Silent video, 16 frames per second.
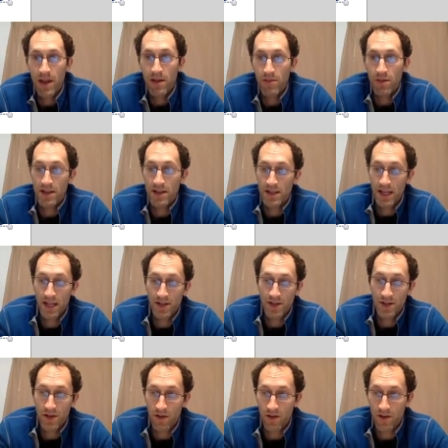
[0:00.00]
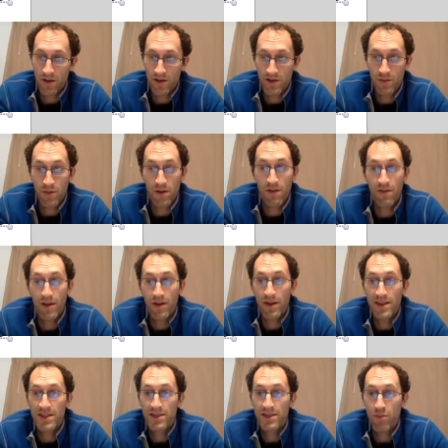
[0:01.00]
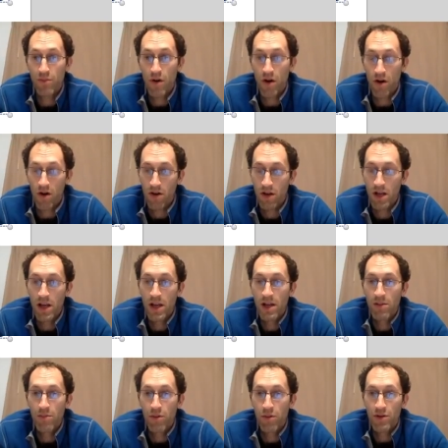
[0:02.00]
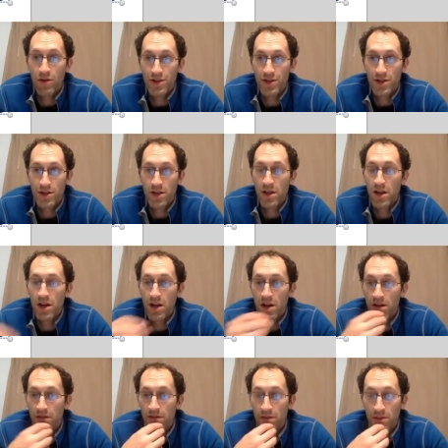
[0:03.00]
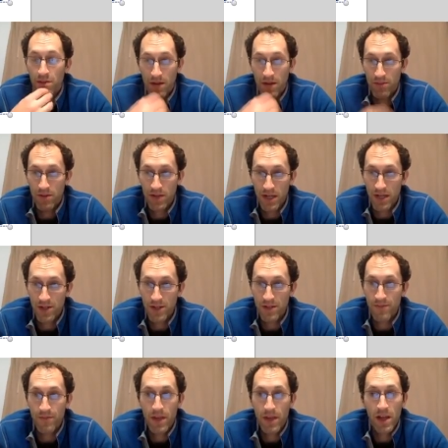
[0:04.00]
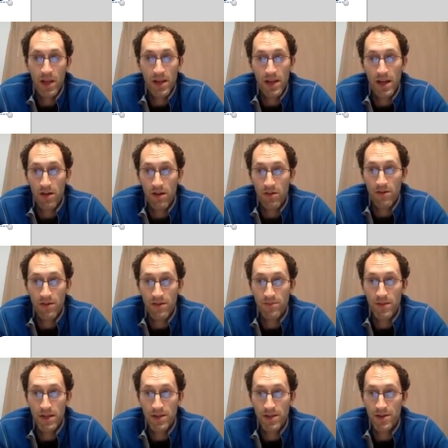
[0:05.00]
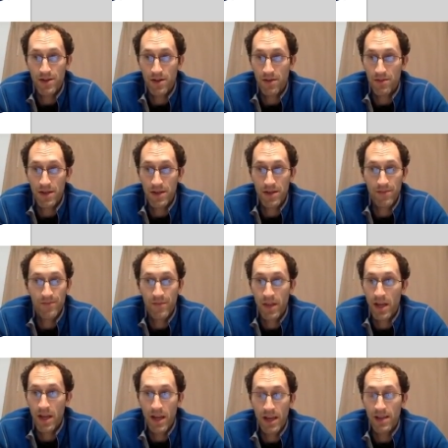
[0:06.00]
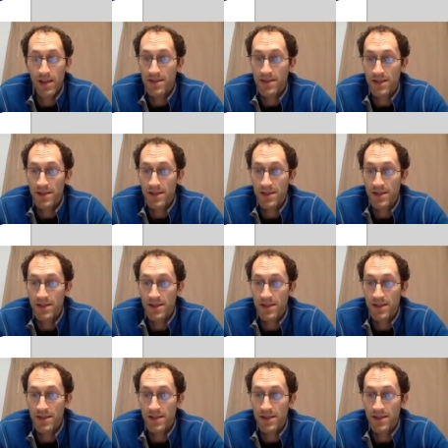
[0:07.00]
Plantation owners were a very small portion of the population. Now, this picture up here is